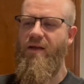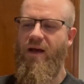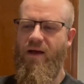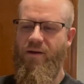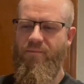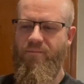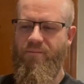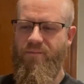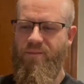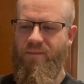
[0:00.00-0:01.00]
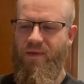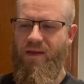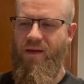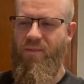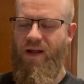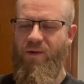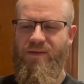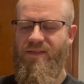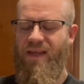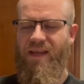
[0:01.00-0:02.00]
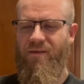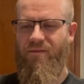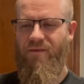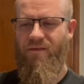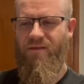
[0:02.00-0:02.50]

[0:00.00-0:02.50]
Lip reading: But I always think of